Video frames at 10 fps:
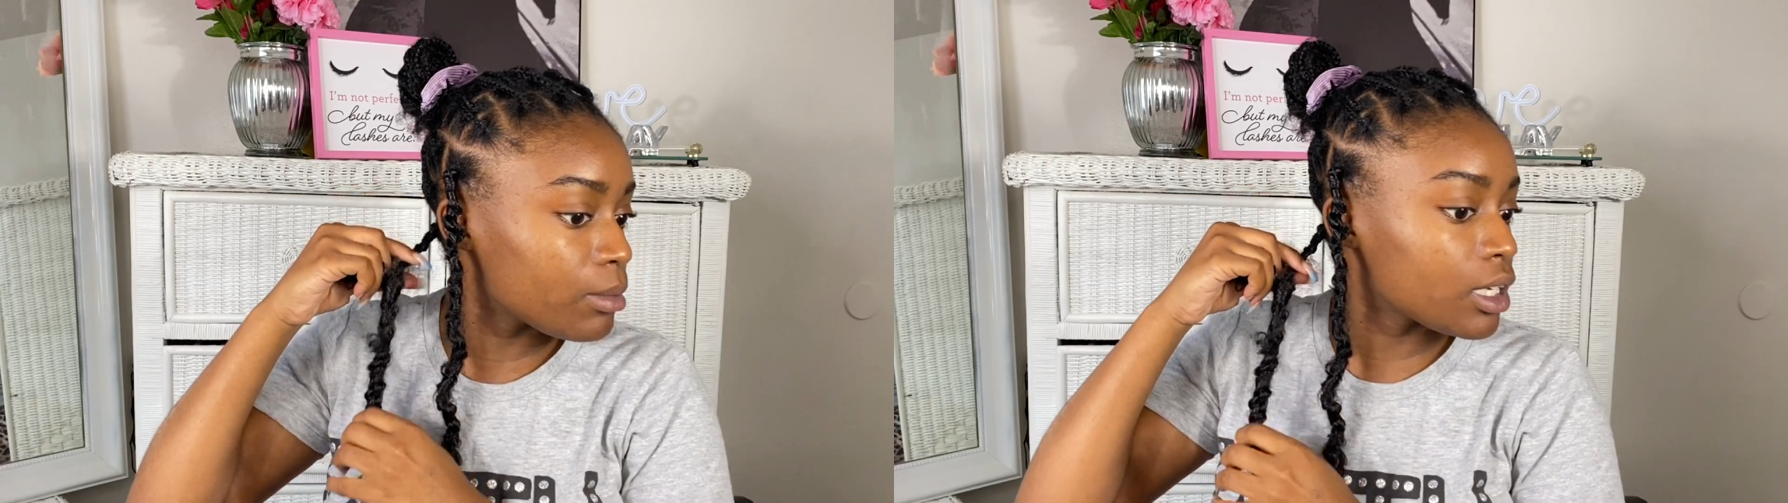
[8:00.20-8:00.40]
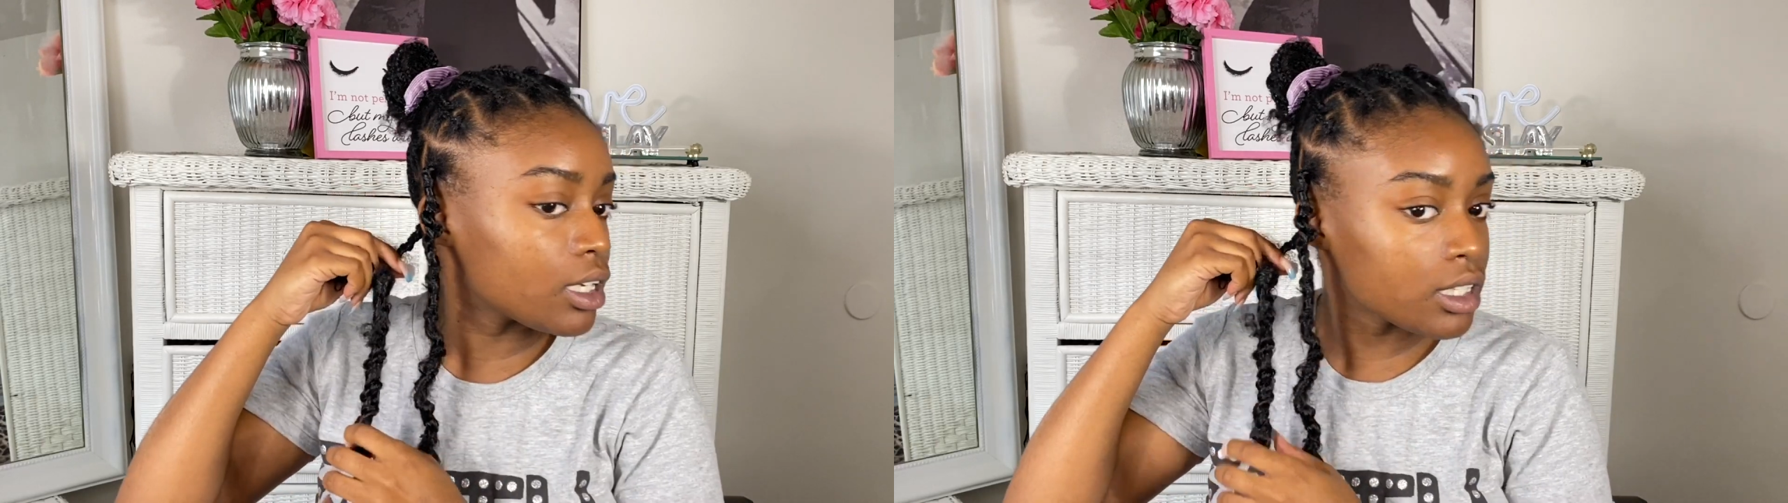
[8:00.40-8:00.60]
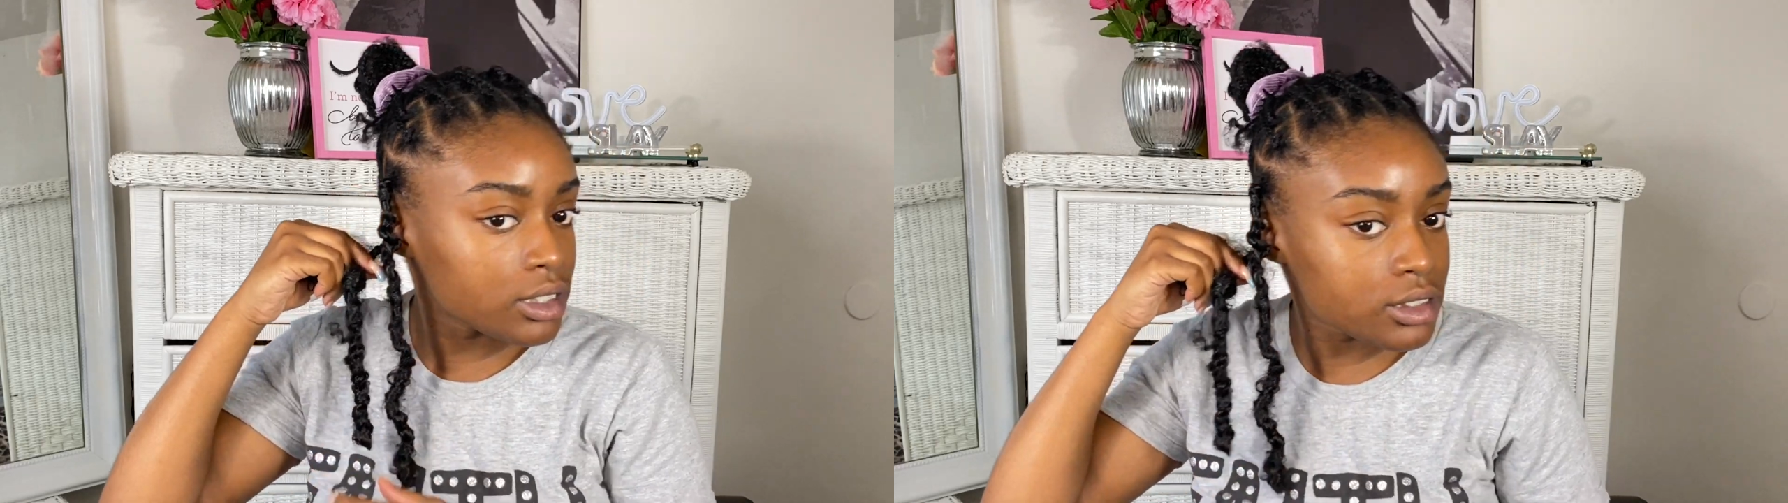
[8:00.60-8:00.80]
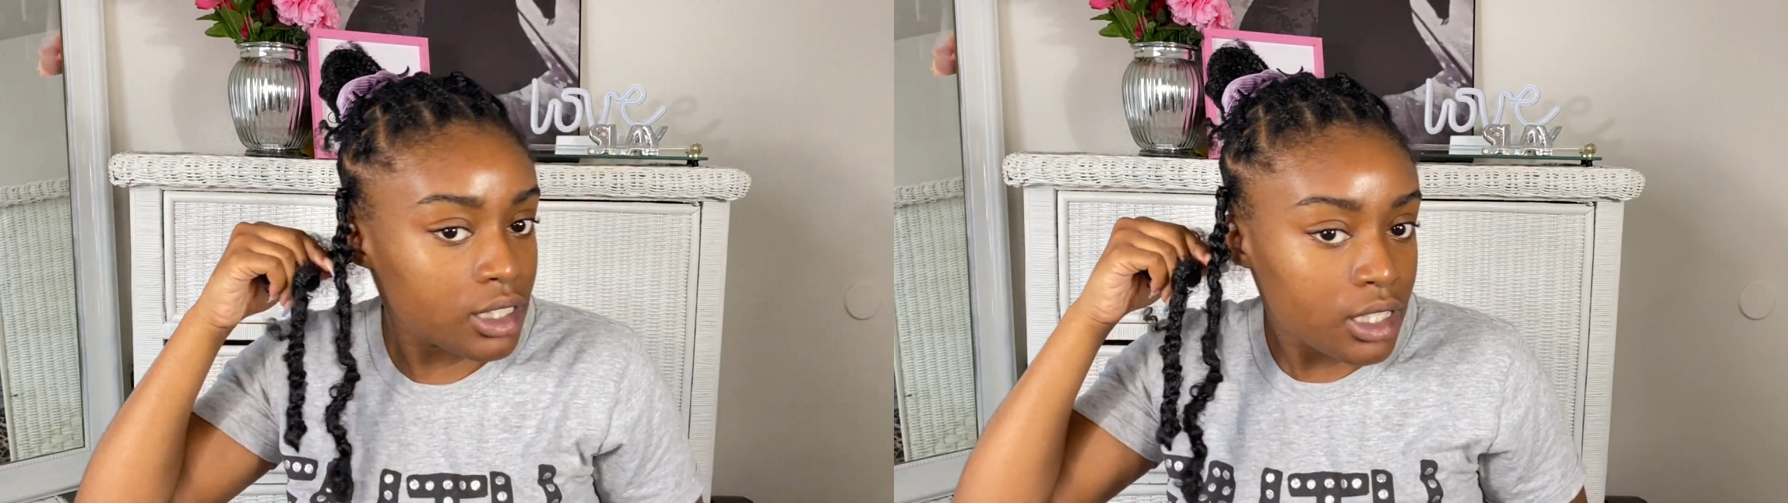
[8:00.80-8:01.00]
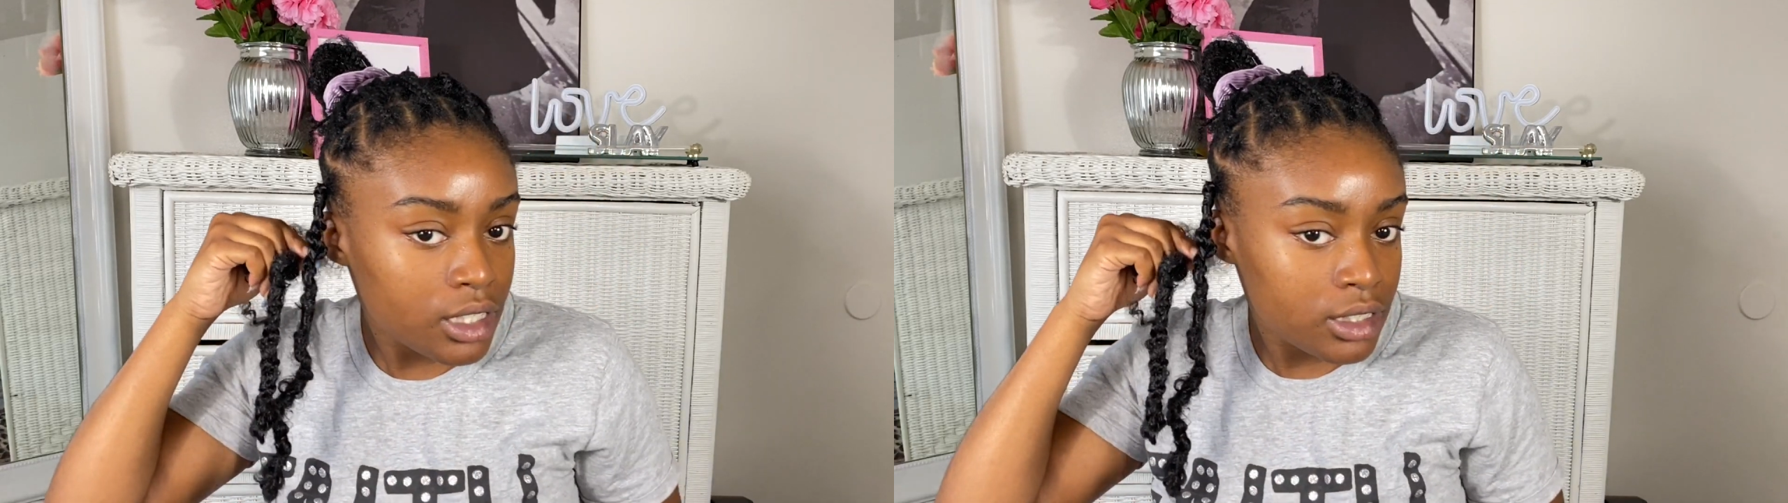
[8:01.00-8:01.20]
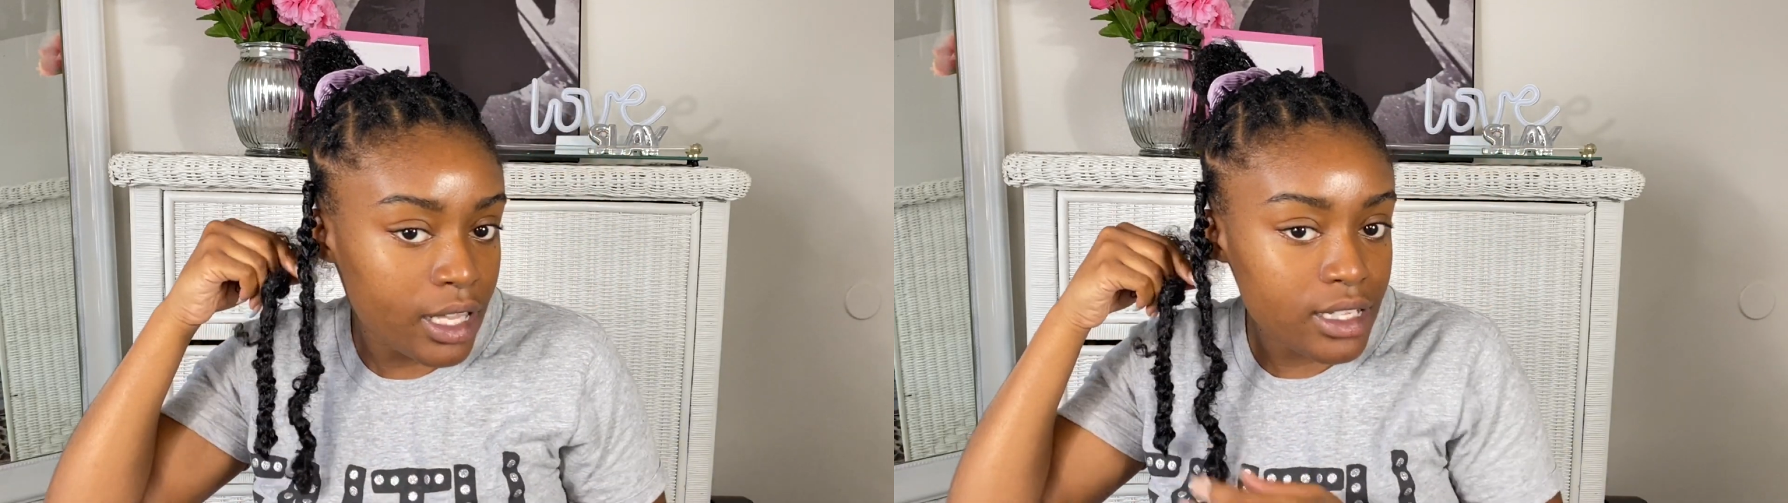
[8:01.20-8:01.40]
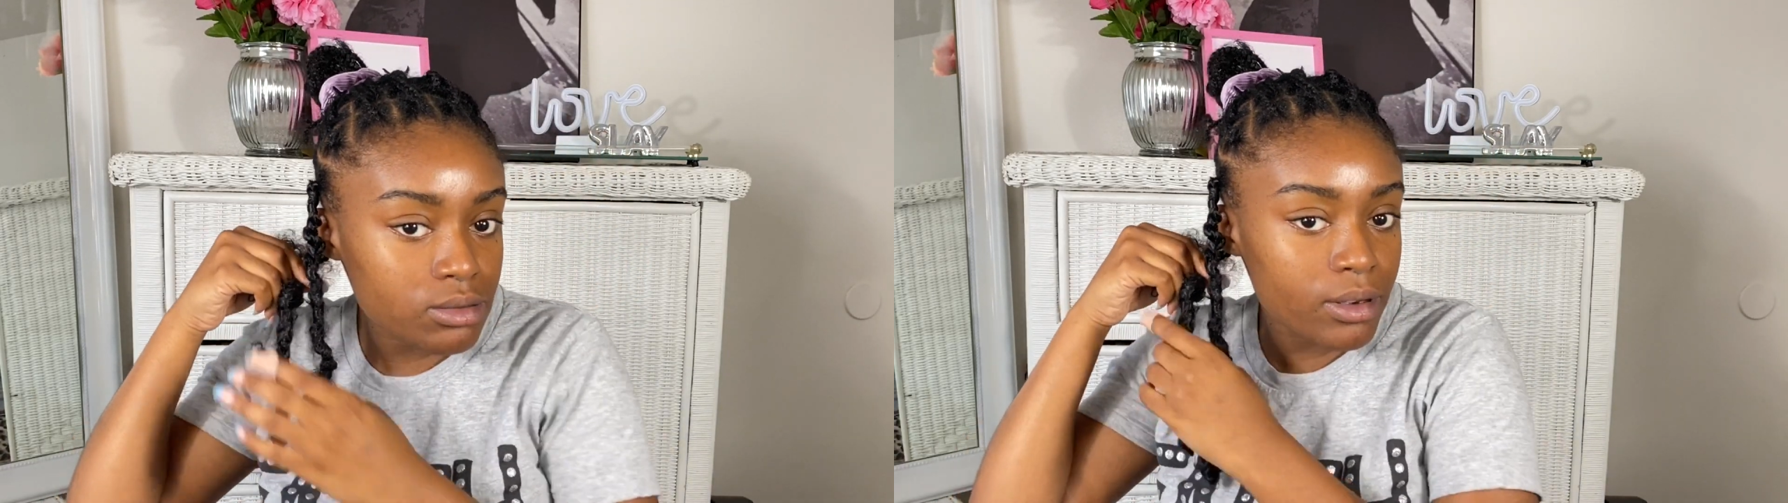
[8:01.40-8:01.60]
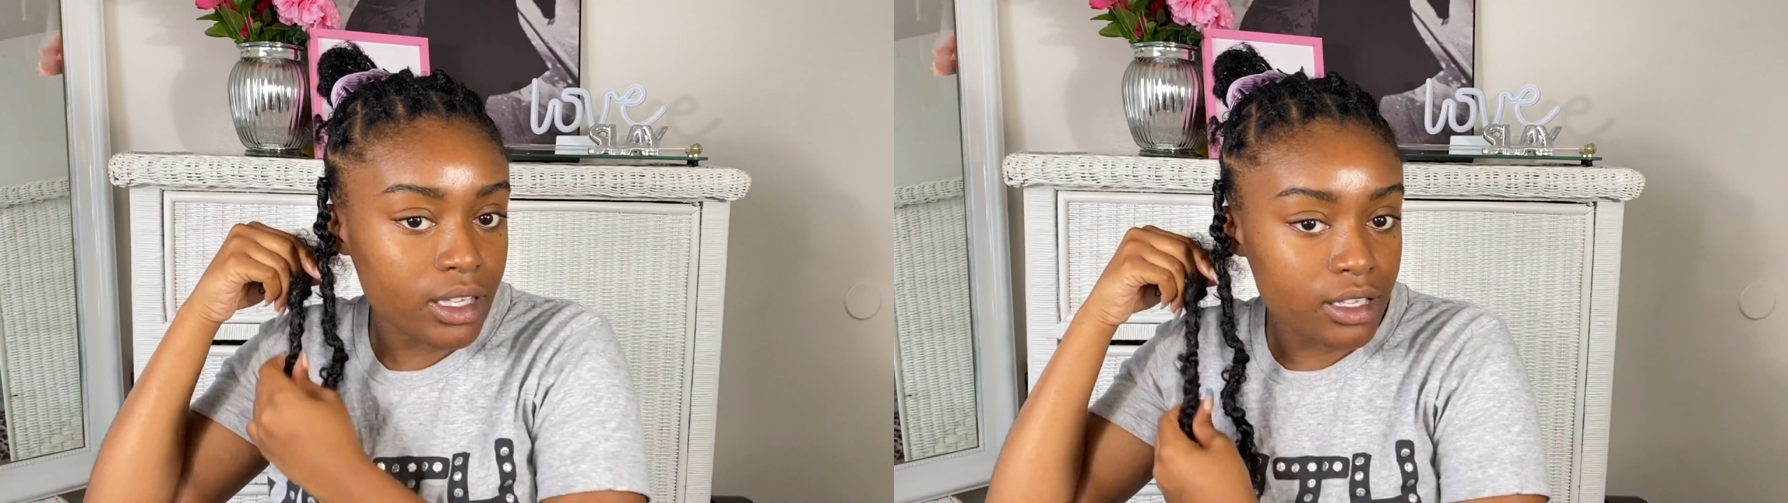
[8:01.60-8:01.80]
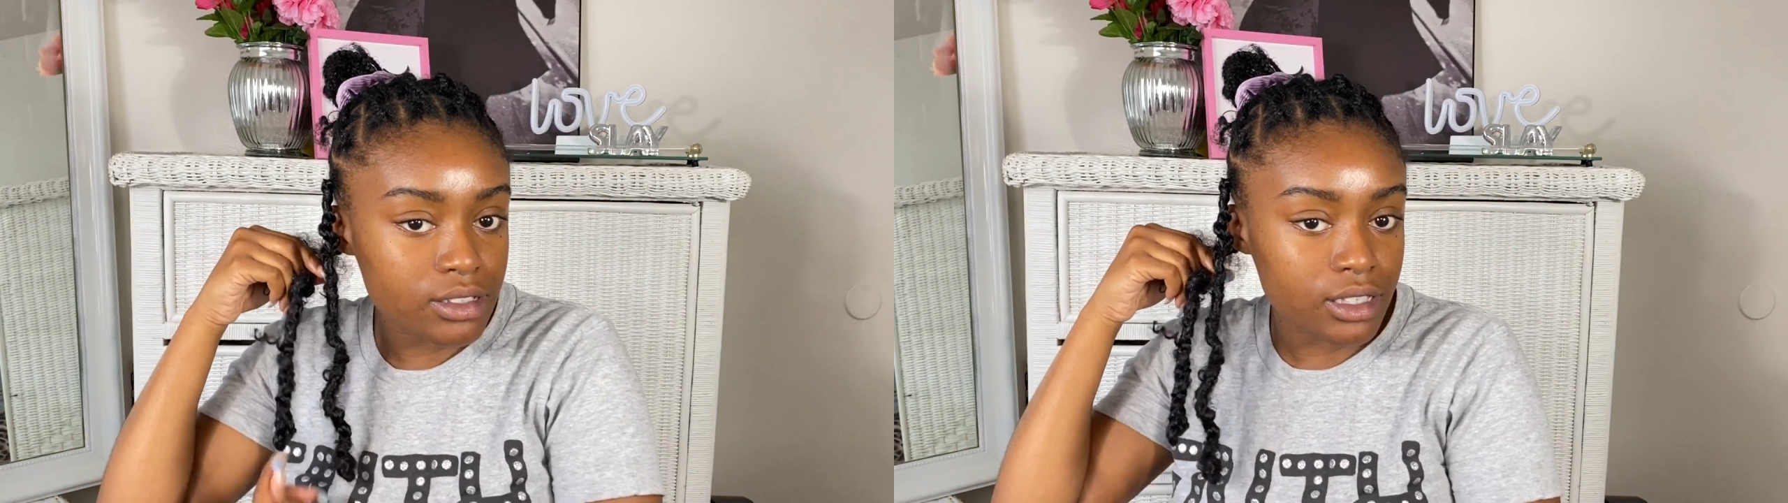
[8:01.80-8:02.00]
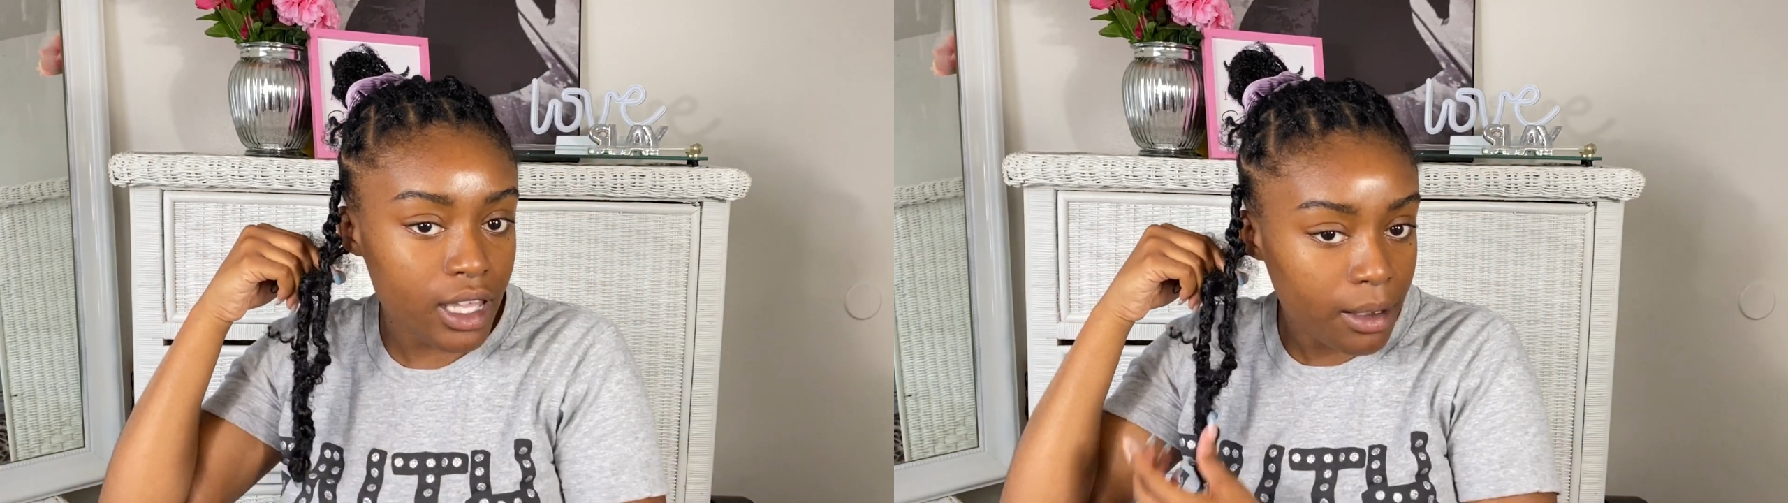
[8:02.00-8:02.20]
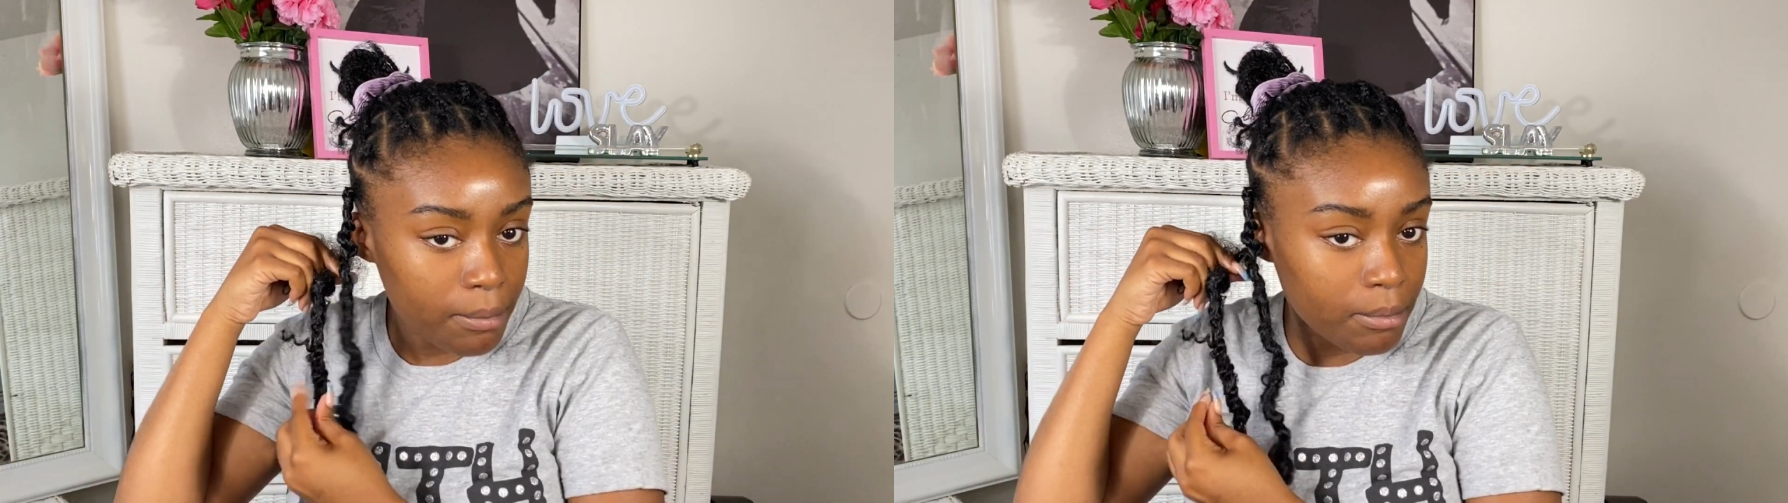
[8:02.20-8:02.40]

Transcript: because that's what gives it that